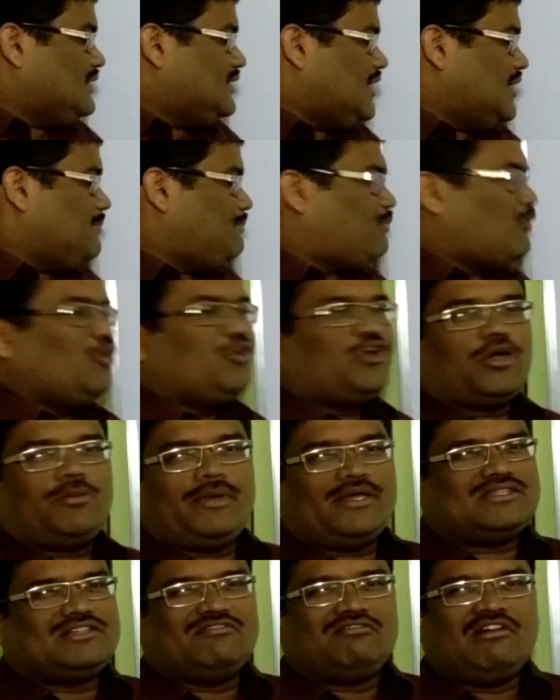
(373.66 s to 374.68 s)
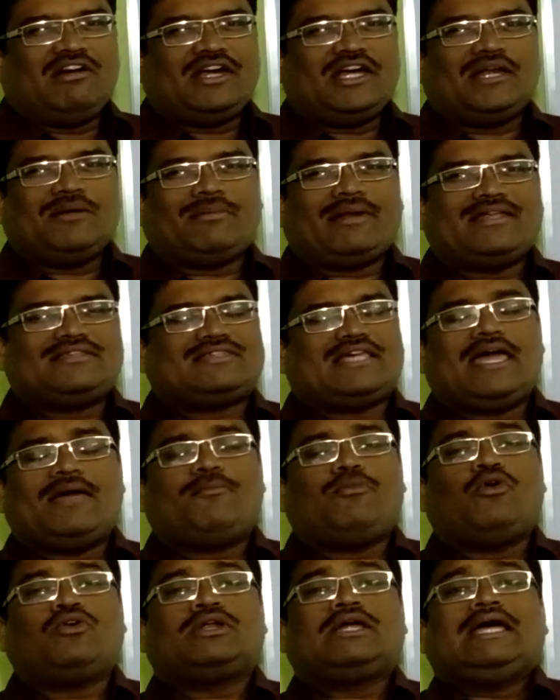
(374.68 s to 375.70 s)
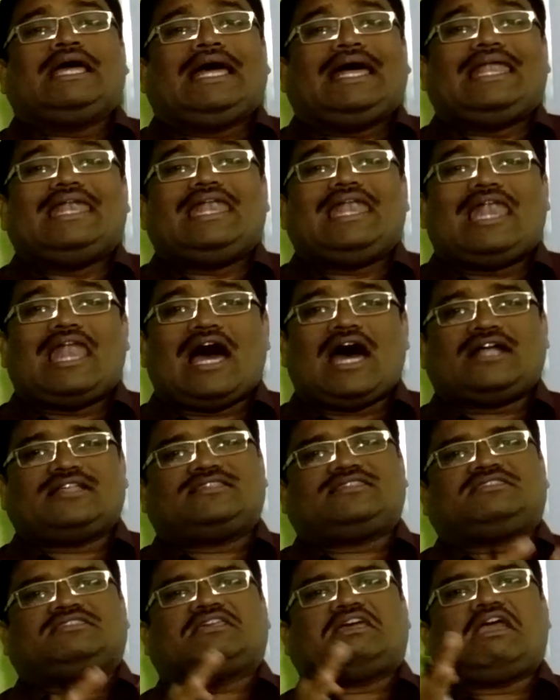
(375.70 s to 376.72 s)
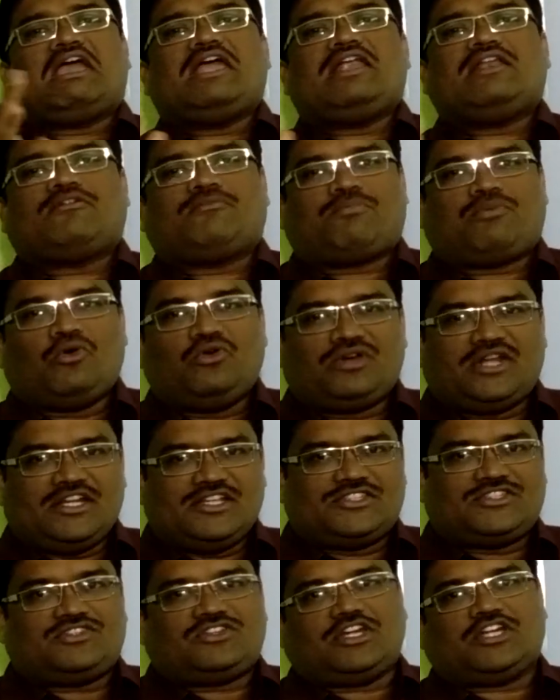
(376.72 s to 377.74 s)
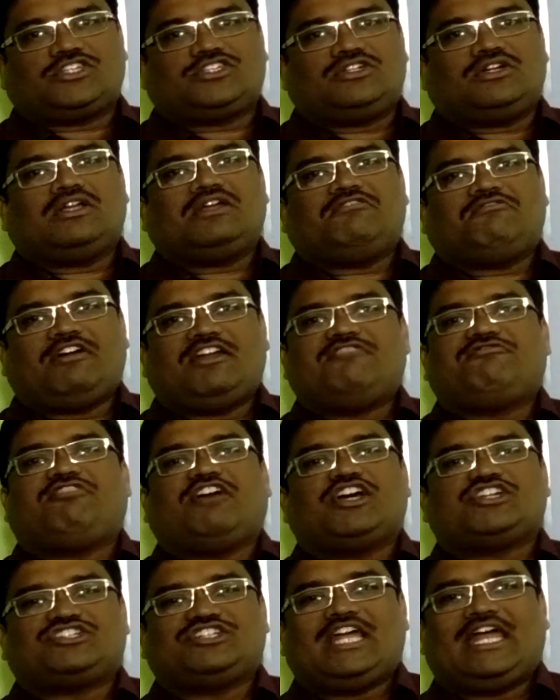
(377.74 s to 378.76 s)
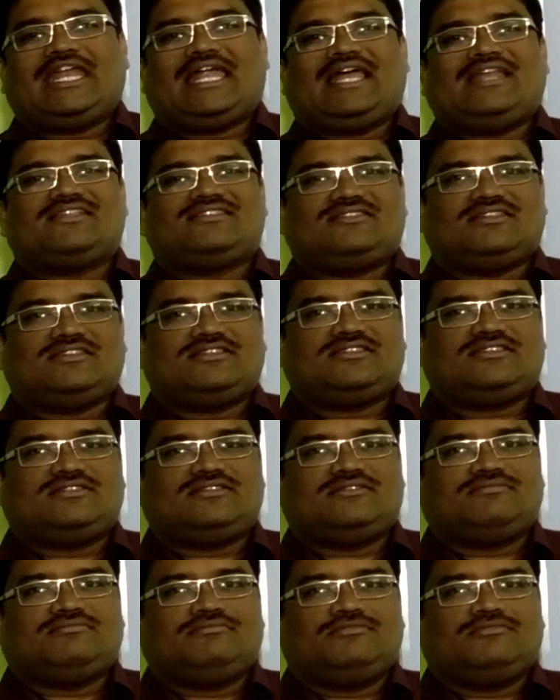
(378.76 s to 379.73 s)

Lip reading: Then proteomics, the word it implies about a large scale protein structure and function analysis.